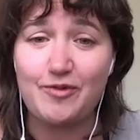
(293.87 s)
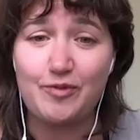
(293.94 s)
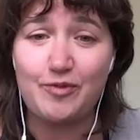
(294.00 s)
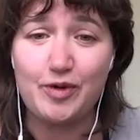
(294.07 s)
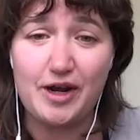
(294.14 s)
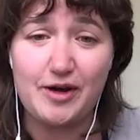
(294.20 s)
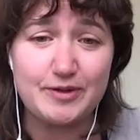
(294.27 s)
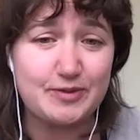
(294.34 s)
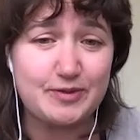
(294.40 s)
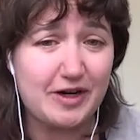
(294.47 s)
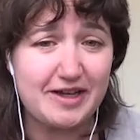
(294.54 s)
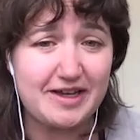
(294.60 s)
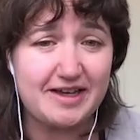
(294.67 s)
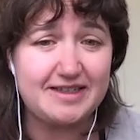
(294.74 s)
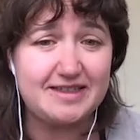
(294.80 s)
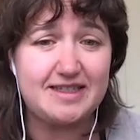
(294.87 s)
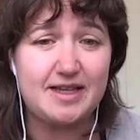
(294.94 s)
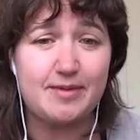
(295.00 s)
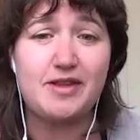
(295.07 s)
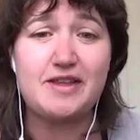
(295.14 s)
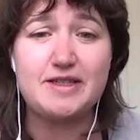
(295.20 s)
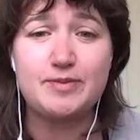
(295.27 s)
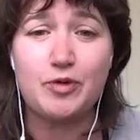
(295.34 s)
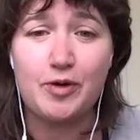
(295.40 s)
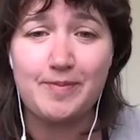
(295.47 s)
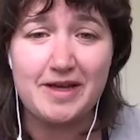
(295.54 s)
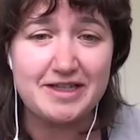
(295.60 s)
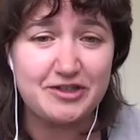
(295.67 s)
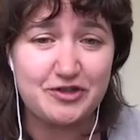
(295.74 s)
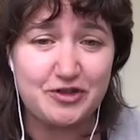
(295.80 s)
when I was working in some of these more
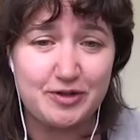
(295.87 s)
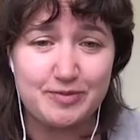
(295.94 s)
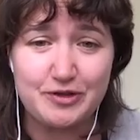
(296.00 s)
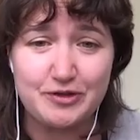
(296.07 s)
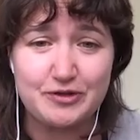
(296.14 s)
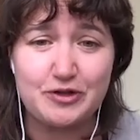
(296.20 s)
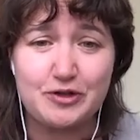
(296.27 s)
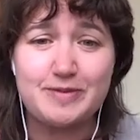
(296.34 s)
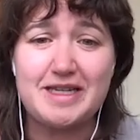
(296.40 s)
mainstream newsrooms,